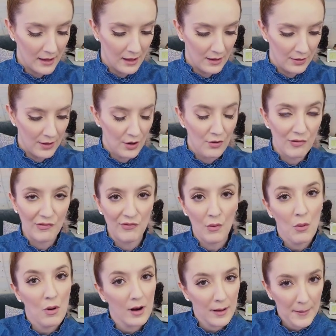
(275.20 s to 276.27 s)
There are
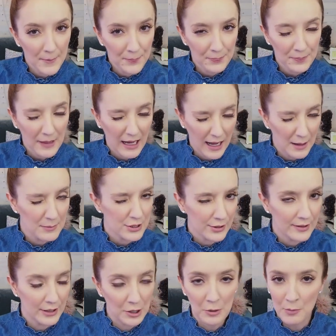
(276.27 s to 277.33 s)
4, and I'm sure
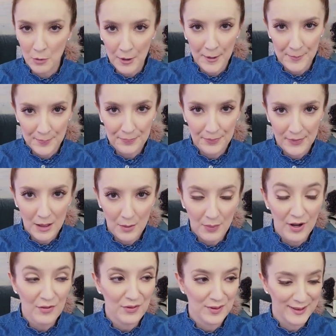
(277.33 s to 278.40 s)
there are more,
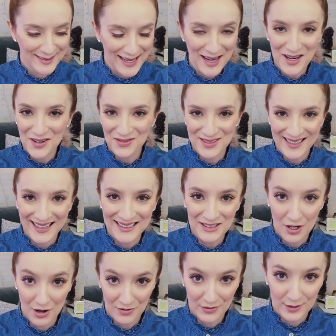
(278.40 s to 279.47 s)
but for the sake of today's
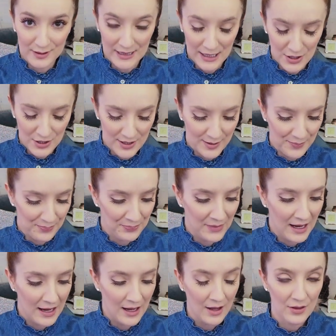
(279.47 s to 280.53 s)
conversation,
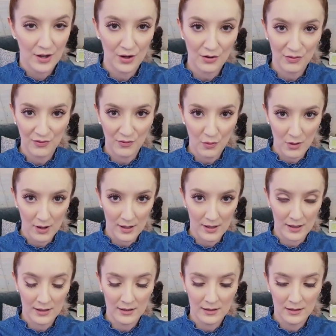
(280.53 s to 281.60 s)
there are
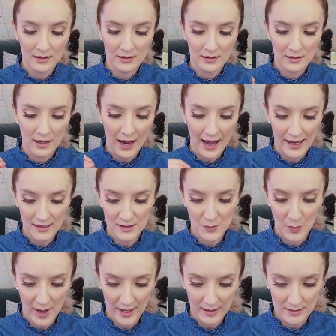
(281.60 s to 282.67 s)
4
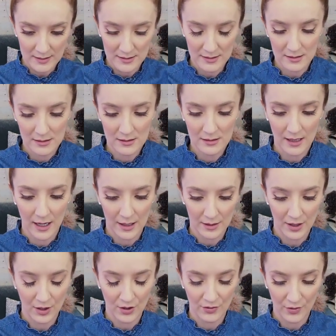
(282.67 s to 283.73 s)
aspects that I
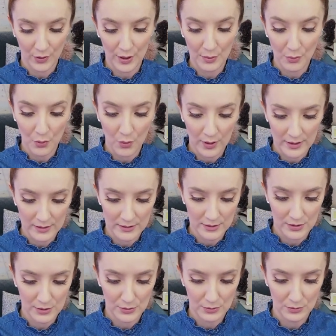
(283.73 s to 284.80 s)
think are very important
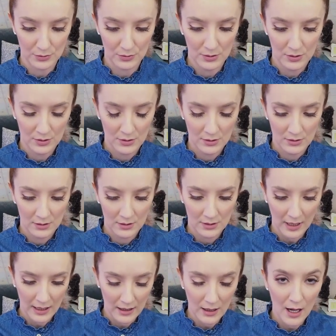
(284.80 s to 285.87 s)
to
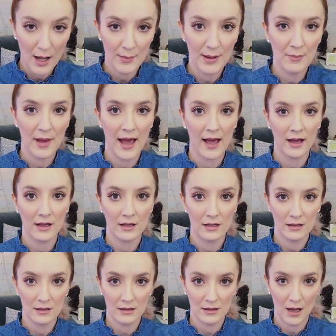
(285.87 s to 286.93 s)
kind of coming
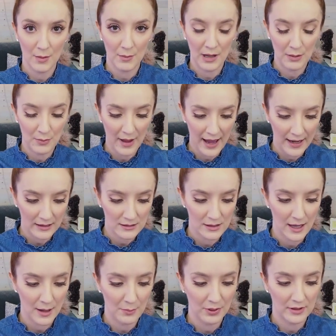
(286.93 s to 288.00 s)
back to
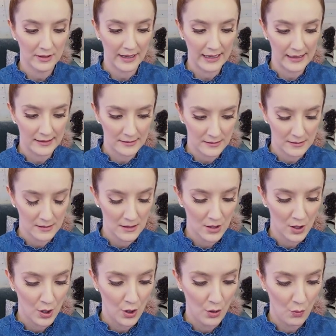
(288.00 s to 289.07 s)
that place
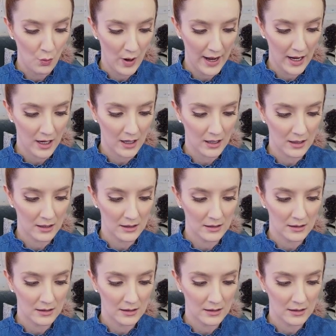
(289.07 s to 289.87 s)
where